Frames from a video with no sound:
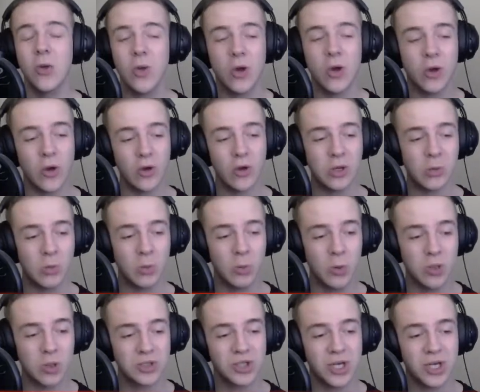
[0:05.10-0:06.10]
going to be
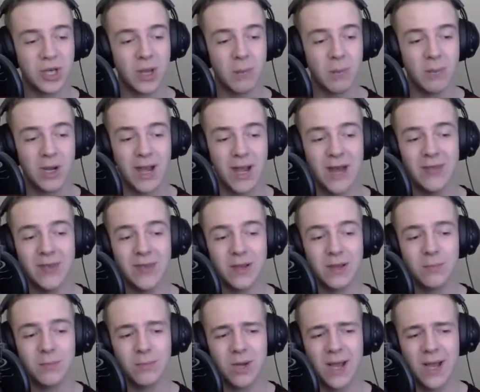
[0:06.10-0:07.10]
watching
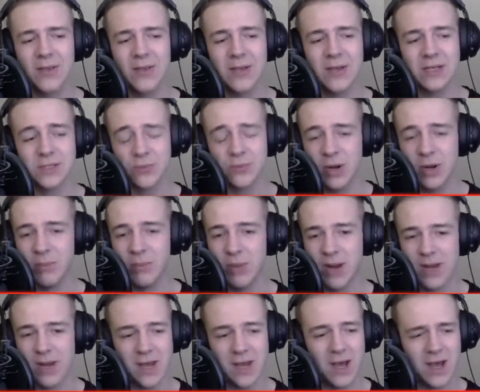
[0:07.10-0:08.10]
Mechanic's
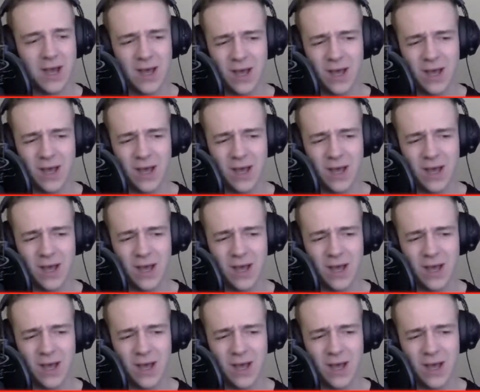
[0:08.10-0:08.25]
replay.